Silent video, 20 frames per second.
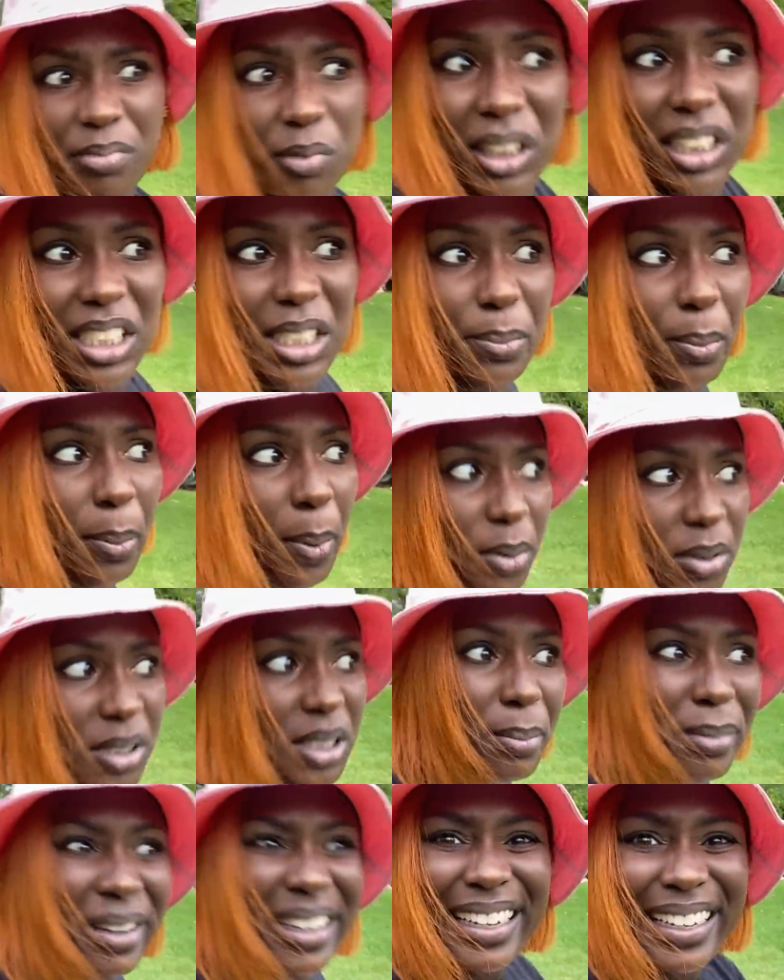it's supposed
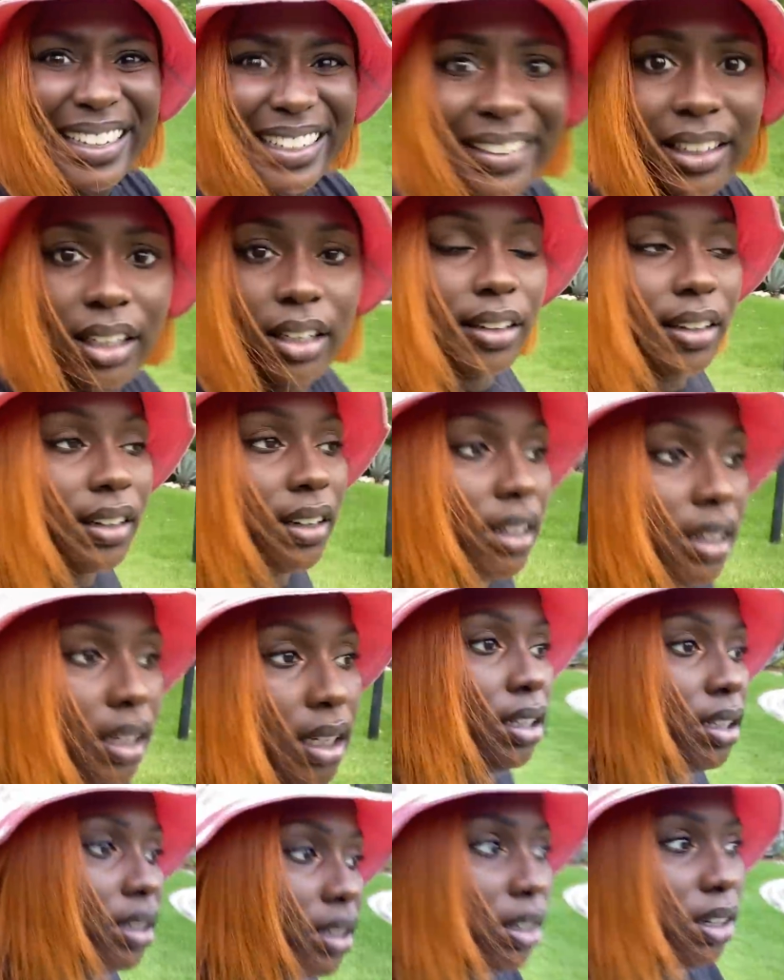to mean.
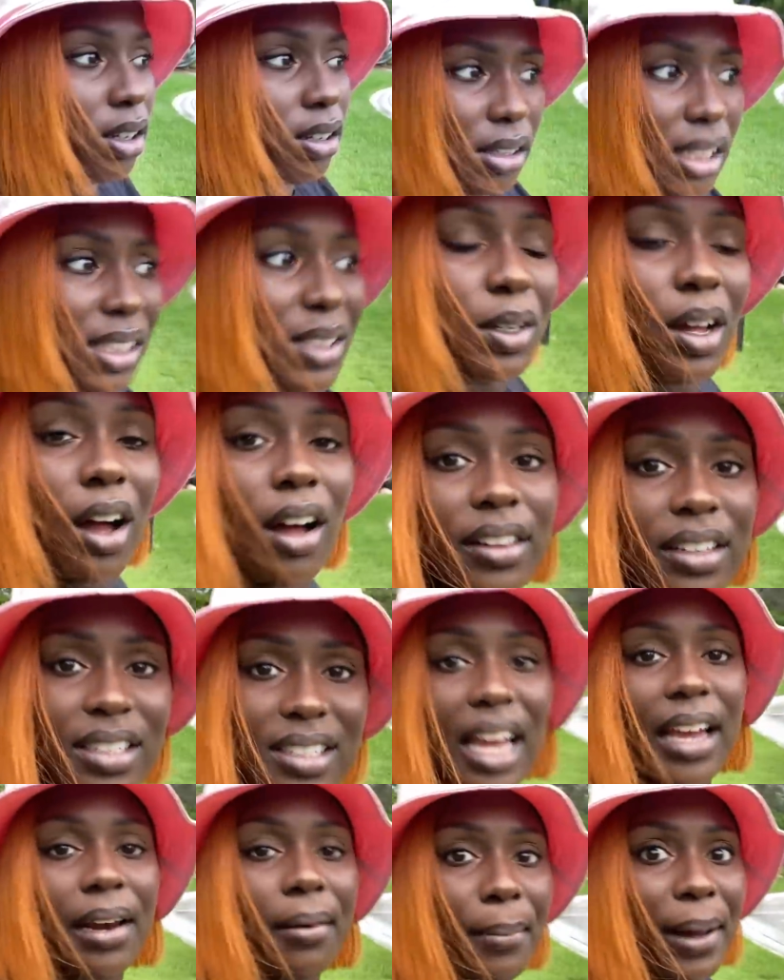You know, it's on the
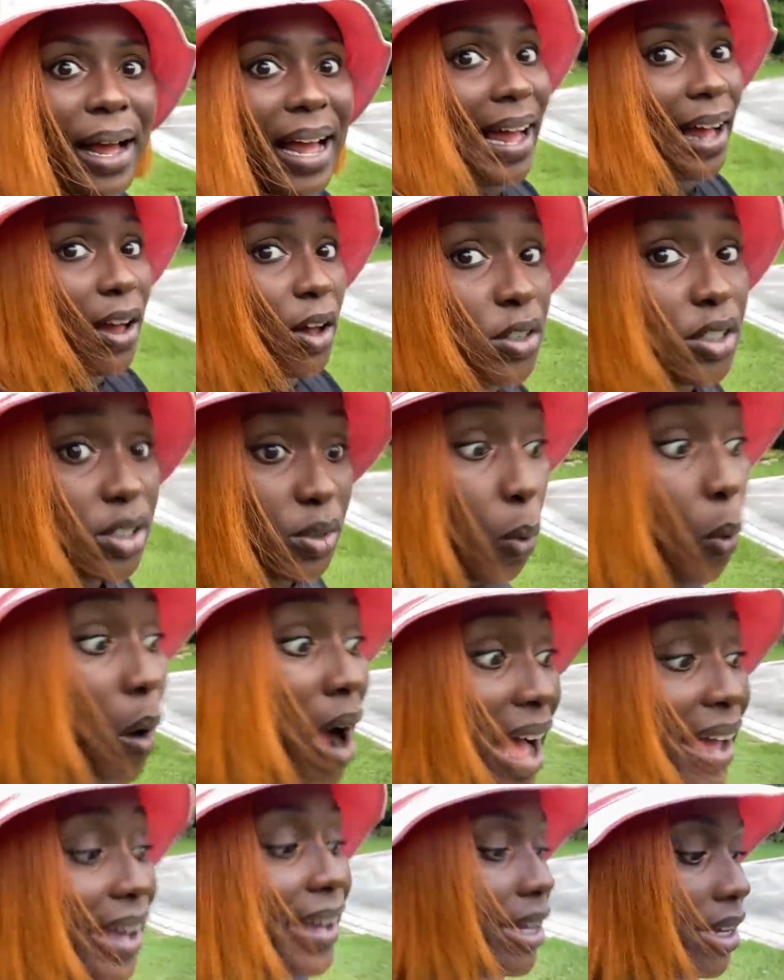side of my house.
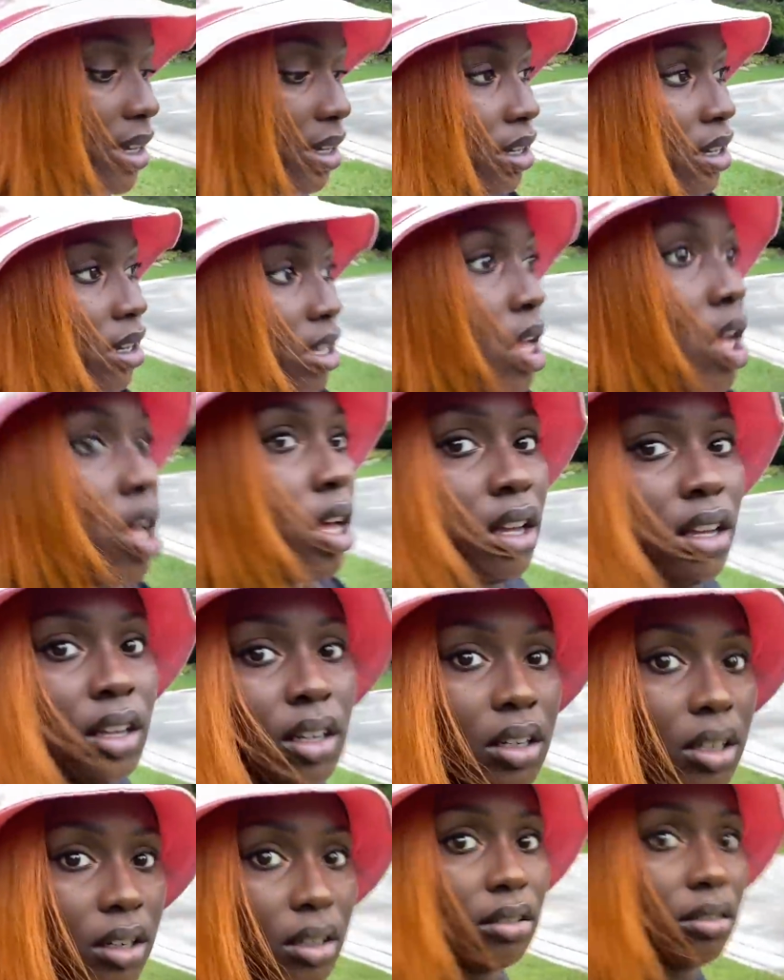Why?
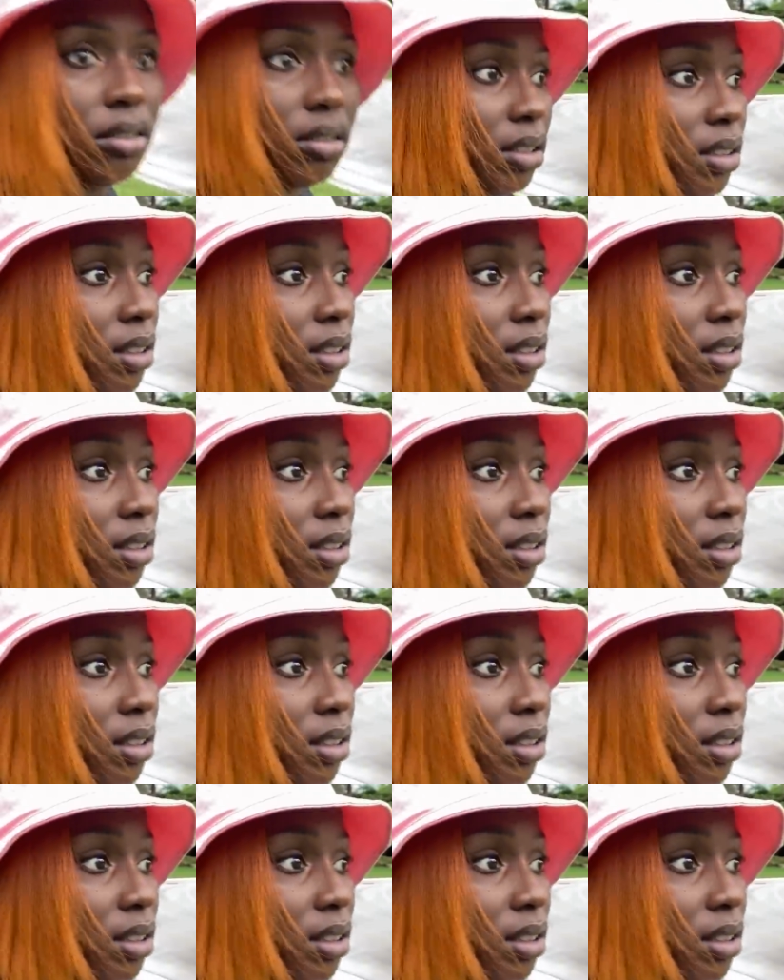You know,